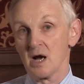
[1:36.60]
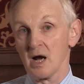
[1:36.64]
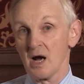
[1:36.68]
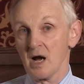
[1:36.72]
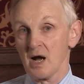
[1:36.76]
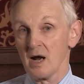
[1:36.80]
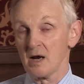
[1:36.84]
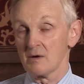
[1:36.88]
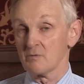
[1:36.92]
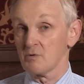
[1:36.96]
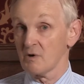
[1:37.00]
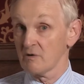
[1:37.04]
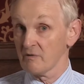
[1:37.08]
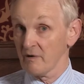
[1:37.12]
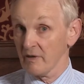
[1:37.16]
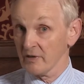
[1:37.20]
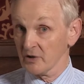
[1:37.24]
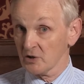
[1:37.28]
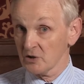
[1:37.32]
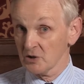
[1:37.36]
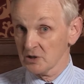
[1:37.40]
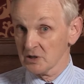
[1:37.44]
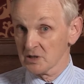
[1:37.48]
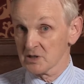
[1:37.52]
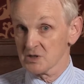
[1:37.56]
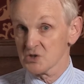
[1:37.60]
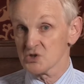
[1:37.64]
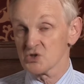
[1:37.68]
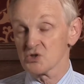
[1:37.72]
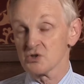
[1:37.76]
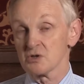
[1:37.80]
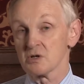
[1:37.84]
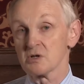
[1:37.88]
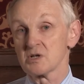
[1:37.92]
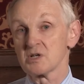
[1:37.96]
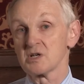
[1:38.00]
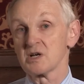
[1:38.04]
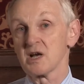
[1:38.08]
and we're rather good at
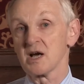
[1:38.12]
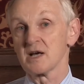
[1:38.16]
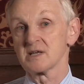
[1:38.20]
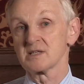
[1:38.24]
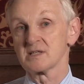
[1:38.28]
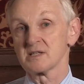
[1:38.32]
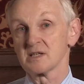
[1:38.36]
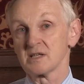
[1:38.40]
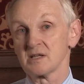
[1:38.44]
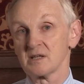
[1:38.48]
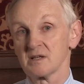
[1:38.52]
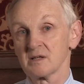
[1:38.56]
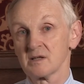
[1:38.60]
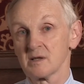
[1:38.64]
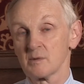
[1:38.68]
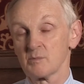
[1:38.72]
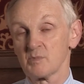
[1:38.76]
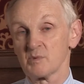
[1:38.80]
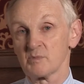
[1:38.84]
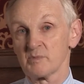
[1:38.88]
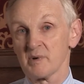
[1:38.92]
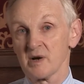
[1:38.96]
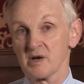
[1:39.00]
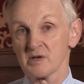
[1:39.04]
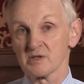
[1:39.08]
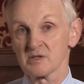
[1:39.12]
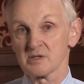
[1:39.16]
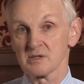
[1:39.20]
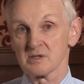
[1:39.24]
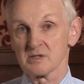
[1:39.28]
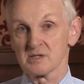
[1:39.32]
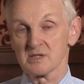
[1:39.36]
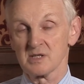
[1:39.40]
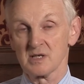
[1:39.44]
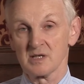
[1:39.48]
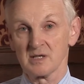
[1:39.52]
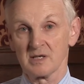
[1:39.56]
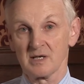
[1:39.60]
scrutinising the
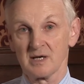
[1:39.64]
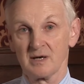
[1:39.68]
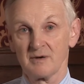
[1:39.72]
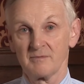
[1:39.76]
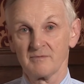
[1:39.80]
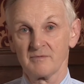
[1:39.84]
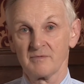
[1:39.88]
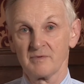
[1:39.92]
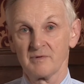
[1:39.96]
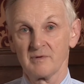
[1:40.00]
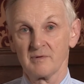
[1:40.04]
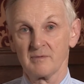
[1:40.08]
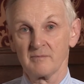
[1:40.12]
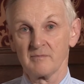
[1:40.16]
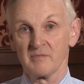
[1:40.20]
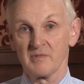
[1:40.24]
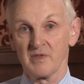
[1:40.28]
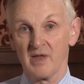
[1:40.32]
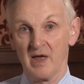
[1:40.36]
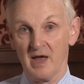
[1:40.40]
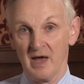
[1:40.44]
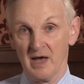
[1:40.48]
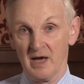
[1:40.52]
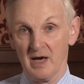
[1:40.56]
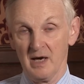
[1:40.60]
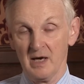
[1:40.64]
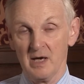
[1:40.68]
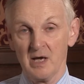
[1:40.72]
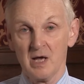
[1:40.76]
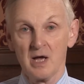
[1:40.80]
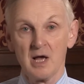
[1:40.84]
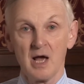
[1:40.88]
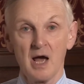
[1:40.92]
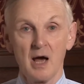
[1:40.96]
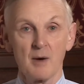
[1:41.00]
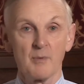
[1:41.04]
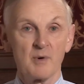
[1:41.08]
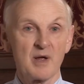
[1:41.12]
proposals that come from there.
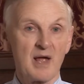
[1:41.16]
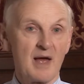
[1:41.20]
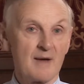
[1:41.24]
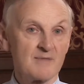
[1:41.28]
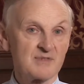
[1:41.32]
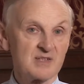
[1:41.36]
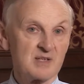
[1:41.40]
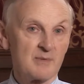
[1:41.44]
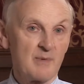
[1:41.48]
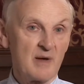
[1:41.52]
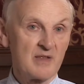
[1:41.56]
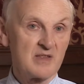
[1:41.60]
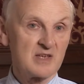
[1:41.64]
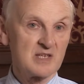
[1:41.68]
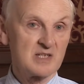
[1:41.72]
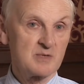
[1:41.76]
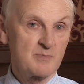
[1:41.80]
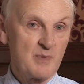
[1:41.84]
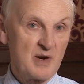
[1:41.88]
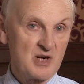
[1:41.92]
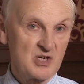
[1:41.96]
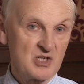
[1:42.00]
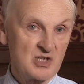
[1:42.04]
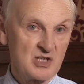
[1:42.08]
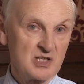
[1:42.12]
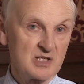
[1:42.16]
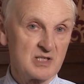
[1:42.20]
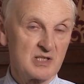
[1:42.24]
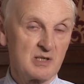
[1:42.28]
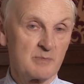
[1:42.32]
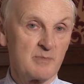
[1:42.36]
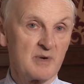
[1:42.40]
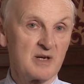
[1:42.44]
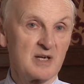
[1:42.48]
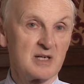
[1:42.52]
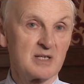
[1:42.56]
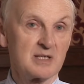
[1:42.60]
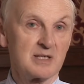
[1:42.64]
And we have some other specialist
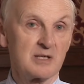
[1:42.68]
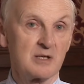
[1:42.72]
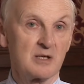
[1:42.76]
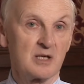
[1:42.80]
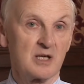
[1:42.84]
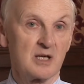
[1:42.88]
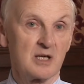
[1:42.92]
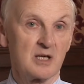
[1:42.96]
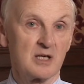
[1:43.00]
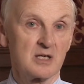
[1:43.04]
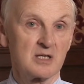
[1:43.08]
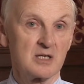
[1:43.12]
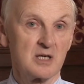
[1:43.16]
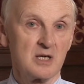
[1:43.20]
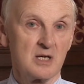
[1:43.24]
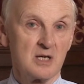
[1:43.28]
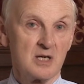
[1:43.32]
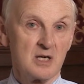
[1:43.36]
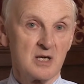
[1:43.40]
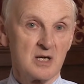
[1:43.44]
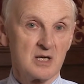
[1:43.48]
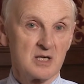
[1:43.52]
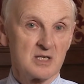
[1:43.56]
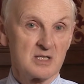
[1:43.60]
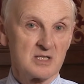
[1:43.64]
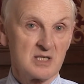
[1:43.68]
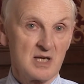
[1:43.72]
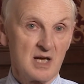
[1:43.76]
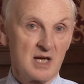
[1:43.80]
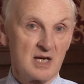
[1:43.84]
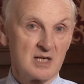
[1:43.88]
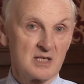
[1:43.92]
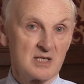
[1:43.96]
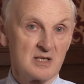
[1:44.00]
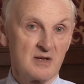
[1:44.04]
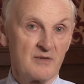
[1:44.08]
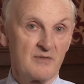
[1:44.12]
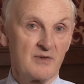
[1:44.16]
committees looking at
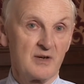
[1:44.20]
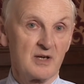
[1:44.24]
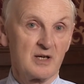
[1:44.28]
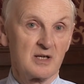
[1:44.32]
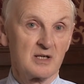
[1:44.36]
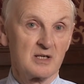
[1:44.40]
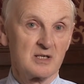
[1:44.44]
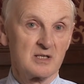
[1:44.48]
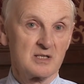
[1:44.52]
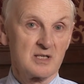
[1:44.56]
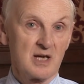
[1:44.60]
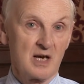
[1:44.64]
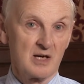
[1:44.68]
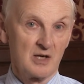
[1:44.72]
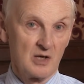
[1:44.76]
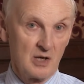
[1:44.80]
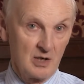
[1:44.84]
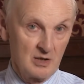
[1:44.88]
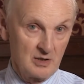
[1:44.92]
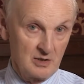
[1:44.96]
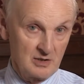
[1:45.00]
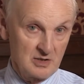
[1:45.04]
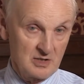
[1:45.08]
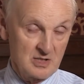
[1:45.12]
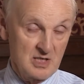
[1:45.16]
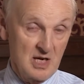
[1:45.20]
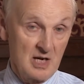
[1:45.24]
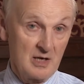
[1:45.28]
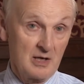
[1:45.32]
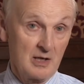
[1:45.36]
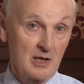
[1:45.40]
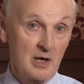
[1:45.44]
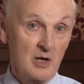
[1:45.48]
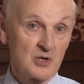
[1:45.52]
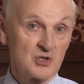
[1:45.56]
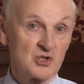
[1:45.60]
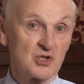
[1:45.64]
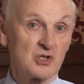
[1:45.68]
scientific and
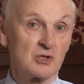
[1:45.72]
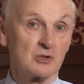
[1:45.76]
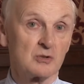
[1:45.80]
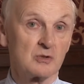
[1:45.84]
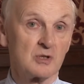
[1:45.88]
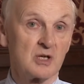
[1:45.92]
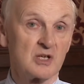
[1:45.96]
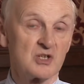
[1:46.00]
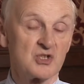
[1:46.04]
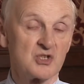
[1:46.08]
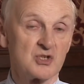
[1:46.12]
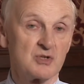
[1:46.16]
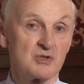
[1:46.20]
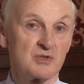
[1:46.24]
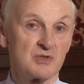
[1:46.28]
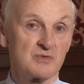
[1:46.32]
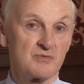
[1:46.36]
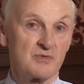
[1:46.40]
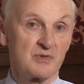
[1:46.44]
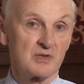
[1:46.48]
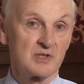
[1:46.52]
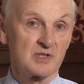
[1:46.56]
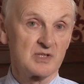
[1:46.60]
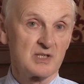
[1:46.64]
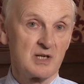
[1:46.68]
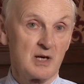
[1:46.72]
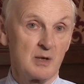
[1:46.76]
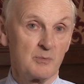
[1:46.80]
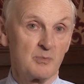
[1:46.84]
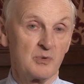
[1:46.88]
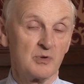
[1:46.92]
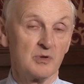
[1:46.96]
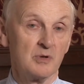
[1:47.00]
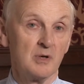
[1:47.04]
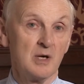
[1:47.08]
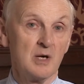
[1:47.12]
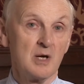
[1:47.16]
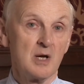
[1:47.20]
technological issues, for
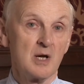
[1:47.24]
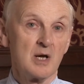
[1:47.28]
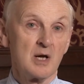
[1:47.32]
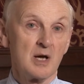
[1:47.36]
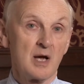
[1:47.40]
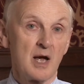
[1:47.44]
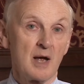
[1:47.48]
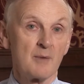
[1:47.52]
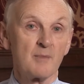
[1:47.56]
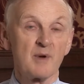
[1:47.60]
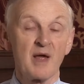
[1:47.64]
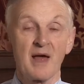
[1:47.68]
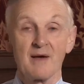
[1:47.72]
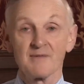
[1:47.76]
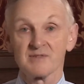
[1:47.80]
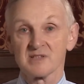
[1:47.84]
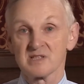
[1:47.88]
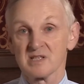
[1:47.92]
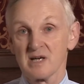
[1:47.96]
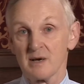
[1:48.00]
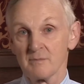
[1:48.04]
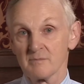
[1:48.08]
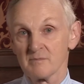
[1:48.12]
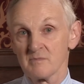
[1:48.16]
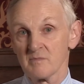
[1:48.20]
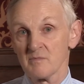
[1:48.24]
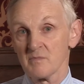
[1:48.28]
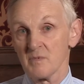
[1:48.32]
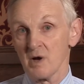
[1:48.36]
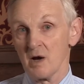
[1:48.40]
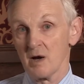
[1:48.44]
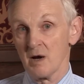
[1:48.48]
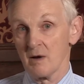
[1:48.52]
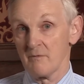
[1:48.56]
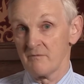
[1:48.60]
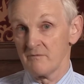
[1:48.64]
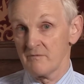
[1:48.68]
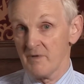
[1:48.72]
example. And we have some
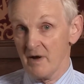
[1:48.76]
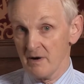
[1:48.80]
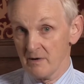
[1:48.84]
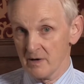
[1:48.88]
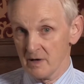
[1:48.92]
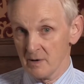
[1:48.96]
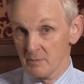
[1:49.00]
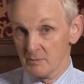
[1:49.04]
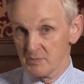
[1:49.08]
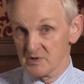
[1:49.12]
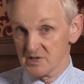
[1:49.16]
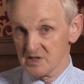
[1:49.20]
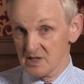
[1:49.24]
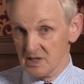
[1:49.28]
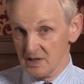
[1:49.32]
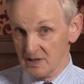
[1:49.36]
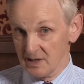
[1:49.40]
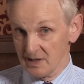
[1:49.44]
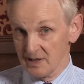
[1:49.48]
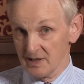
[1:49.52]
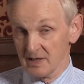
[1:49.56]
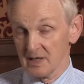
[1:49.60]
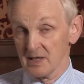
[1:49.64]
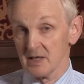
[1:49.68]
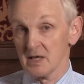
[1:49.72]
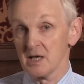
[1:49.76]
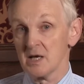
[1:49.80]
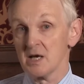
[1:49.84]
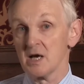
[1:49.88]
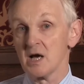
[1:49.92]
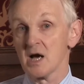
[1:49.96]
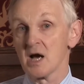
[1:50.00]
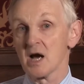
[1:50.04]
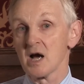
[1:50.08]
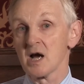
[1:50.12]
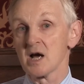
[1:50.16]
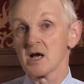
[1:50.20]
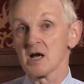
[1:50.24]
very particularly
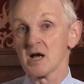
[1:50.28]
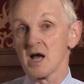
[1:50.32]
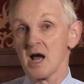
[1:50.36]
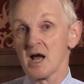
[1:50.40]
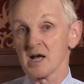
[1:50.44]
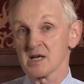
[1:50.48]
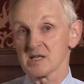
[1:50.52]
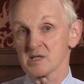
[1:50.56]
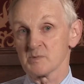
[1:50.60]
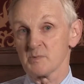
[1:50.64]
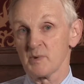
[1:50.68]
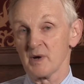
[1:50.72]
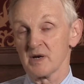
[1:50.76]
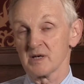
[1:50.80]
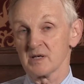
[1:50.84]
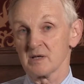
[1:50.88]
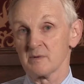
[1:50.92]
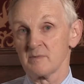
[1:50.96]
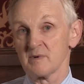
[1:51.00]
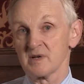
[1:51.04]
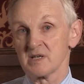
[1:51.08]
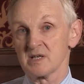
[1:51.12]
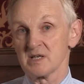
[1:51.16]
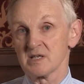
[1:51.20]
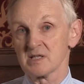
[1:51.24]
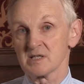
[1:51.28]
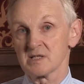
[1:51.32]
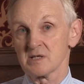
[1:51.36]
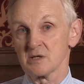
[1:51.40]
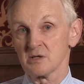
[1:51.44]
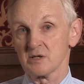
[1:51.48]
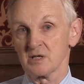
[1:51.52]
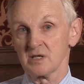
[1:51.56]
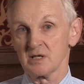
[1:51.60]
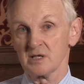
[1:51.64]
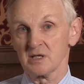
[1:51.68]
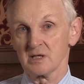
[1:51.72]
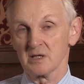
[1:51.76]
expert committees
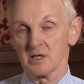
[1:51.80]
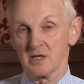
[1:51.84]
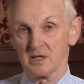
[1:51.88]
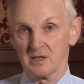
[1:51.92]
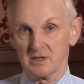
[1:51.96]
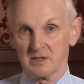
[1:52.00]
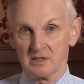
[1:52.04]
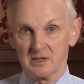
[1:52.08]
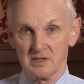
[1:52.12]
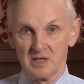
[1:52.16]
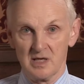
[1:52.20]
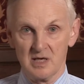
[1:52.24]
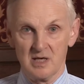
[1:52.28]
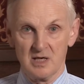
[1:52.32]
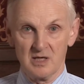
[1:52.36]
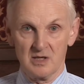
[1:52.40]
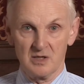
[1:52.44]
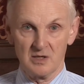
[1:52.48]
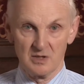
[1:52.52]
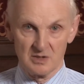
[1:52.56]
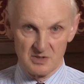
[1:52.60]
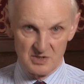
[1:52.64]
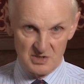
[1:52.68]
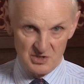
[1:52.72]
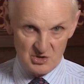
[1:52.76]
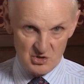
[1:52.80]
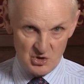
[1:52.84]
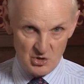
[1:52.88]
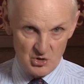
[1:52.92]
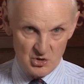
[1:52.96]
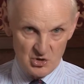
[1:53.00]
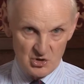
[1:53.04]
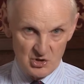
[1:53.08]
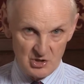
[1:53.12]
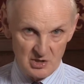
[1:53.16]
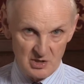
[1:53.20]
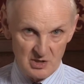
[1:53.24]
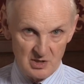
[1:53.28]
looking at the
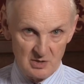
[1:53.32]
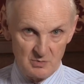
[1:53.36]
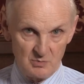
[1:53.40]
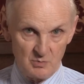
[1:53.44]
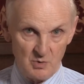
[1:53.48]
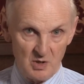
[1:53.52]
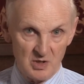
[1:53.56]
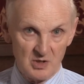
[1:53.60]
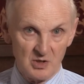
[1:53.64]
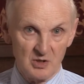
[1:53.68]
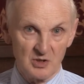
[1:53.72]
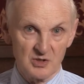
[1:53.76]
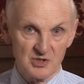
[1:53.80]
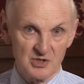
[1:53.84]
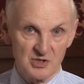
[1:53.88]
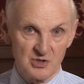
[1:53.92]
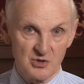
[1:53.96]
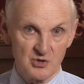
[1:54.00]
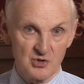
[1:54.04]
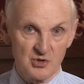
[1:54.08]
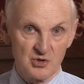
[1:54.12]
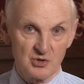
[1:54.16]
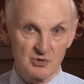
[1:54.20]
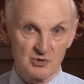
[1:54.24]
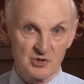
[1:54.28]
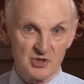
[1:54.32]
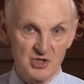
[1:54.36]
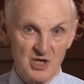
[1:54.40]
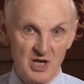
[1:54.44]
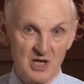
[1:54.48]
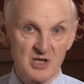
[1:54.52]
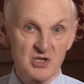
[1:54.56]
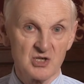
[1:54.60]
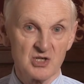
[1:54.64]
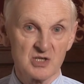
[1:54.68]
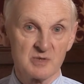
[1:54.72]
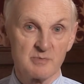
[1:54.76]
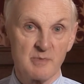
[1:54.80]
Constitution and what constitutional
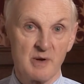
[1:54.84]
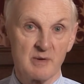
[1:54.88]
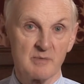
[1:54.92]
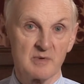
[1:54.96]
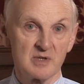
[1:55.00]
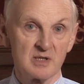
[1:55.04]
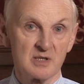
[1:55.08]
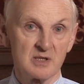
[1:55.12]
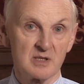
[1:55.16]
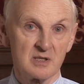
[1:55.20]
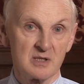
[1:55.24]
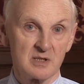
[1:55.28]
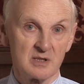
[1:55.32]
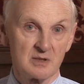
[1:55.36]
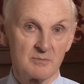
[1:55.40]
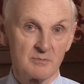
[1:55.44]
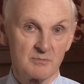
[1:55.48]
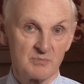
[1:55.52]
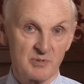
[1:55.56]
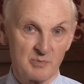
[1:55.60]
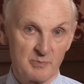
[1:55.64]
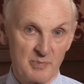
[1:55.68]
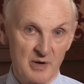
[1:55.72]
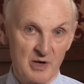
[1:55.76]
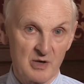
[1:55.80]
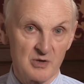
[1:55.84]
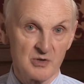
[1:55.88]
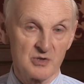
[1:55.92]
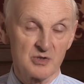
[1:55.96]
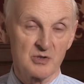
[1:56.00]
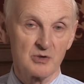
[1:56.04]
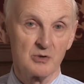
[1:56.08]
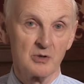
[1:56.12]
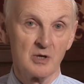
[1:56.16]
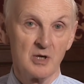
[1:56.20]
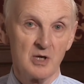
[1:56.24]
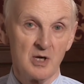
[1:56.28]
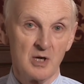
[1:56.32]
changes may be proposed
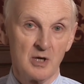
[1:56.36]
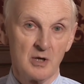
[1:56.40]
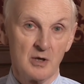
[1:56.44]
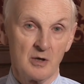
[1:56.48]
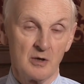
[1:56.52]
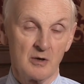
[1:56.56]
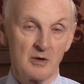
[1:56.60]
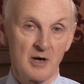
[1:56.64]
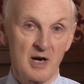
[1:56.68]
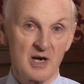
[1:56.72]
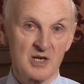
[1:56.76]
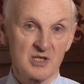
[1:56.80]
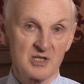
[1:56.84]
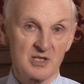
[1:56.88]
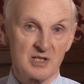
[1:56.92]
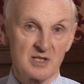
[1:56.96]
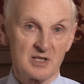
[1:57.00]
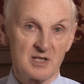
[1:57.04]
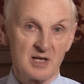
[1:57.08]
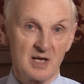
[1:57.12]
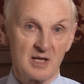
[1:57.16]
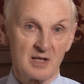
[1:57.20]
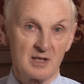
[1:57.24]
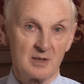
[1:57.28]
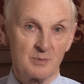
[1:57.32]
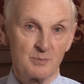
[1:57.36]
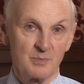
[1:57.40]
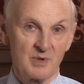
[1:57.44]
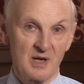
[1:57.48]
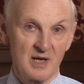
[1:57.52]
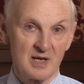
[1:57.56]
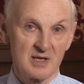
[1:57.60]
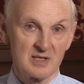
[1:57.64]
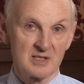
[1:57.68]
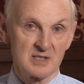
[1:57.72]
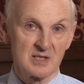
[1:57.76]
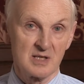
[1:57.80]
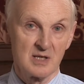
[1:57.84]
or actually taking
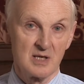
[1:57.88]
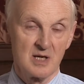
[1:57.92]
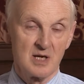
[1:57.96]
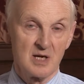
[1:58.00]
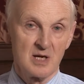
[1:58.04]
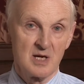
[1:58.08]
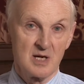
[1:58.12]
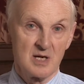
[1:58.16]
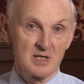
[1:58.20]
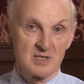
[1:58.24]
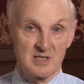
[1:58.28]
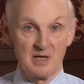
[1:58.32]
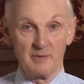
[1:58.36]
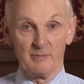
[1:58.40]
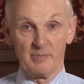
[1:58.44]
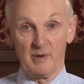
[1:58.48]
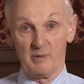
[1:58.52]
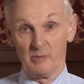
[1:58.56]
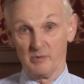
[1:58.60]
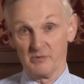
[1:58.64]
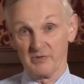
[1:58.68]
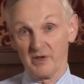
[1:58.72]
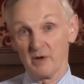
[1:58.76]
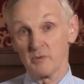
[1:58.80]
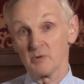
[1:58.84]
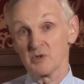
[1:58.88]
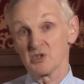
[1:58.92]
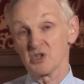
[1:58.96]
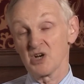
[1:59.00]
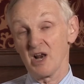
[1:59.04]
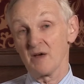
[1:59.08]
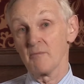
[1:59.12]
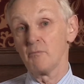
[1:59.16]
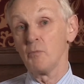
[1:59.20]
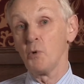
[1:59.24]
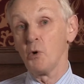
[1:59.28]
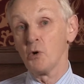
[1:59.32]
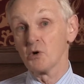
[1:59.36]
place. Some people think we should
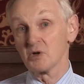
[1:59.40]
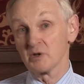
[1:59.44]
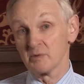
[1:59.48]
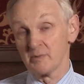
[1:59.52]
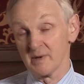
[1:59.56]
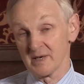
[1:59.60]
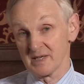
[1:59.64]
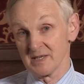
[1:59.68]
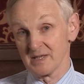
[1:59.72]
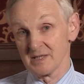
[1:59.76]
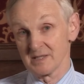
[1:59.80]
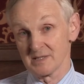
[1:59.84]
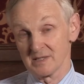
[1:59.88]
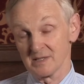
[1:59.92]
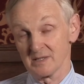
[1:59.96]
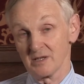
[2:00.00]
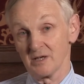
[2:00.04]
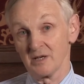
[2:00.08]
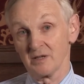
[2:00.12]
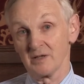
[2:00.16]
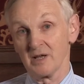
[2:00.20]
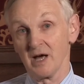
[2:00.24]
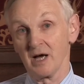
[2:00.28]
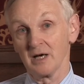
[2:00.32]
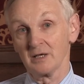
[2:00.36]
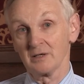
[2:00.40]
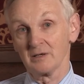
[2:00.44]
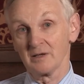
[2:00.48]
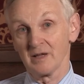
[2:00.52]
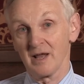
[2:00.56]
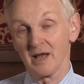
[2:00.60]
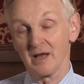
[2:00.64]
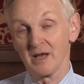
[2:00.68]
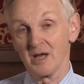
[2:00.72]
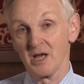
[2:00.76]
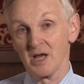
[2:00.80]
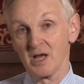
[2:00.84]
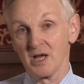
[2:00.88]
have more committees. On the whole,
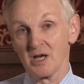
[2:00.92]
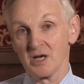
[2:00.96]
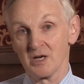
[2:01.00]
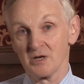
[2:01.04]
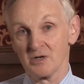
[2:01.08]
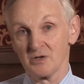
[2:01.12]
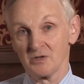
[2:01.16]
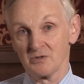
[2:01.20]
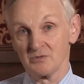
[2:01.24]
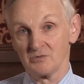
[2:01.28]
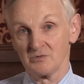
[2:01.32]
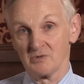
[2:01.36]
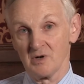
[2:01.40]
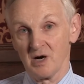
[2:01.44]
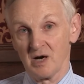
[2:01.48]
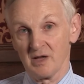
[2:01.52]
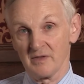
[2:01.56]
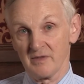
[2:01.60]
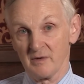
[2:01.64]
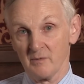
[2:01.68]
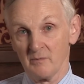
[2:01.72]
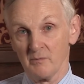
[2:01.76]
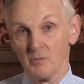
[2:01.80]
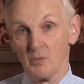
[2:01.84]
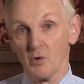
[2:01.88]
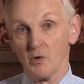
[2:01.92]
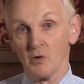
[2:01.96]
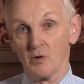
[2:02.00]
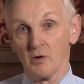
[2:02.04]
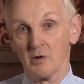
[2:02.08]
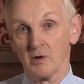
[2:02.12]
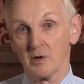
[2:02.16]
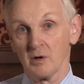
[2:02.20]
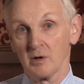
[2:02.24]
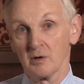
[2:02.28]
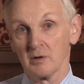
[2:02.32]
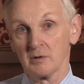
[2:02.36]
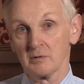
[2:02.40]
they're rather
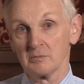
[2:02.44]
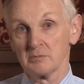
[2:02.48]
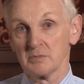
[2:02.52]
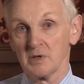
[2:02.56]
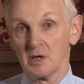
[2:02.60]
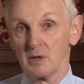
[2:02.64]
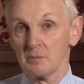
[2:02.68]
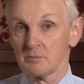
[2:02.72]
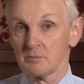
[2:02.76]
more